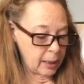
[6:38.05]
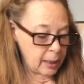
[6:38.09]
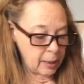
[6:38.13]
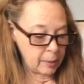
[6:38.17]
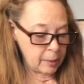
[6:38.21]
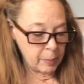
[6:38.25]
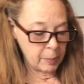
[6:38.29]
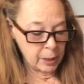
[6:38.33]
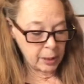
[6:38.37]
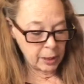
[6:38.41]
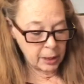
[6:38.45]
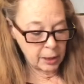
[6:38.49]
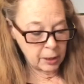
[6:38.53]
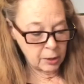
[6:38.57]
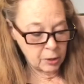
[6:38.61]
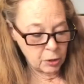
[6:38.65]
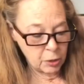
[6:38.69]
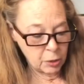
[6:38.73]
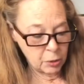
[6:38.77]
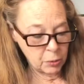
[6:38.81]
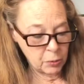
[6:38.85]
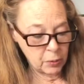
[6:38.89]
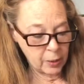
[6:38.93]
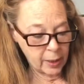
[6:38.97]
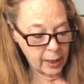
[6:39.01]
I'm going to
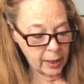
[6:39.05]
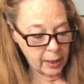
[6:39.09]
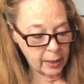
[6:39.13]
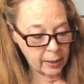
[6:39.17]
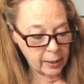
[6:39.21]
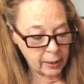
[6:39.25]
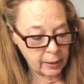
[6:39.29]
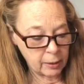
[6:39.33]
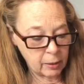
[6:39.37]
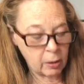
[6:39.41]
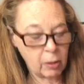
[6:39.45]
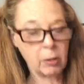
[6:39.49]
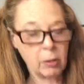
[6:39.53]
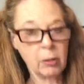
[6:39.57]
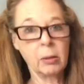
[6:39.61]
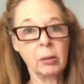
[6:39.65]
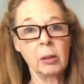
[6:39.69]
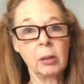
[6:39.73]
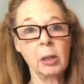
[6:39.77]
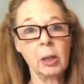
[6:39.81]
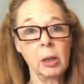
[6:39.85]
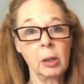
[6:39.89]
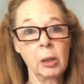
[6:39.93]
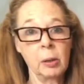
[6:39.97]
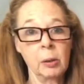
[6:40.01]
do that
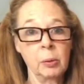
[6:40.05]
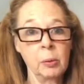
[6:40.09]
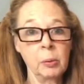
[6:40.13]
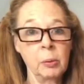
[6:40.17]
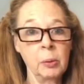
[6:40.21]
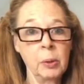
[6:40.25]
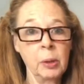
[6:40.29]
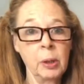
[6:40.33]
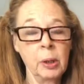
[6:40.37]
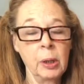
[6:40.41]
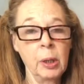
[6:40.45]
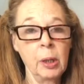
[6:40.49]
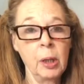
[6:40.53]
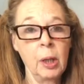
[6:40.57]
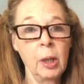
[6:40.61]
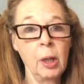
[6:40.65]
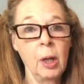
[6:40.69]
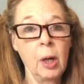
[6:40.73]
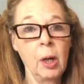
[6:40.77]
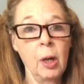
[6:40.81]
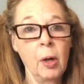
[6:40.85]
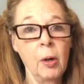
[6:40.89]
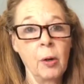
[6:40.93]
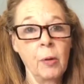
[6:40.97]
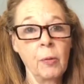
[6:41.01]
on low
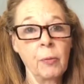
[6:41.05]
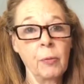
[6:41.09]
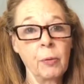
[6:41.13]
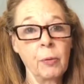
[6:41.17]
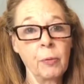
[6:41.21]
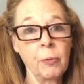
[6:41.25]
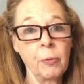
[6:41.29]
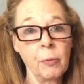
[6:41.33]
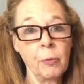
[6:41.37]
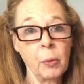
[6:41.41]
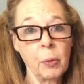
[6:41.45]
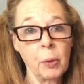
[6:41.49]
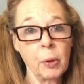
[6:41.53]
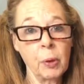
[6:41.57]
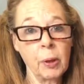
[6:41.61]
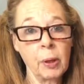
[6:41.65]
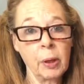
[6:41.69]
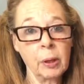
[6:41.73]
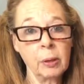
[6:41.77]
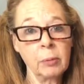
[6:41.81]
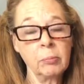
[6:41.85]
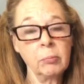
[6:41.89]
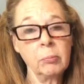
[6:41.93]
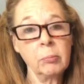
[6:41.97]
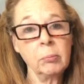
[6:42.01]
for
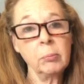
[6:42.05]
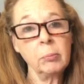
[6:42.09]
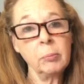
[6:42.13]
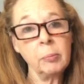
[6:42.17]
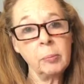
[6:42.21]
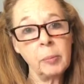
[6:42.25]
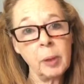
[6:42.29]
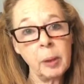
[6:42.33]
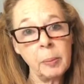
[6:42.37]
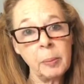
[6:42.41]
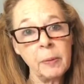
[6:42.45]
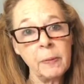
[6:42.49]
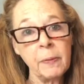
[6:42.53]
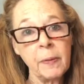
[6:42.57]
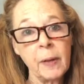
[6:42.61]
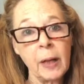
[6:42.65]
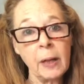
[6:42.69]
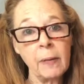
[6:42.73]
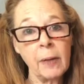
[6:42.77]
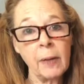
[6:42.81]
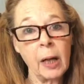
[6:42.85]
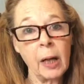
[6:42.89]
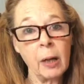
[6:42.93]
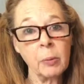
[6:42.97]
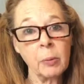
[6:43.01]
4, maybe
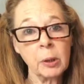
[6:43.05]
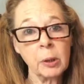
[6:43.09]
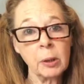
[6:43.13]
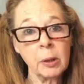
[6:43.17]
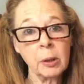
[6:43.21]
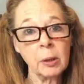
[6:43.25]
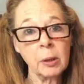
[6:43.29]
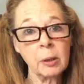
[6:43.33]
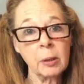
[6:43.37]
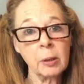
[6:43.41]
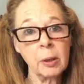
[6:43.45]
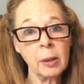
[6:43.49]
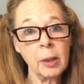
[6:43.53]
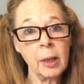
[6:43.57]
5 hours.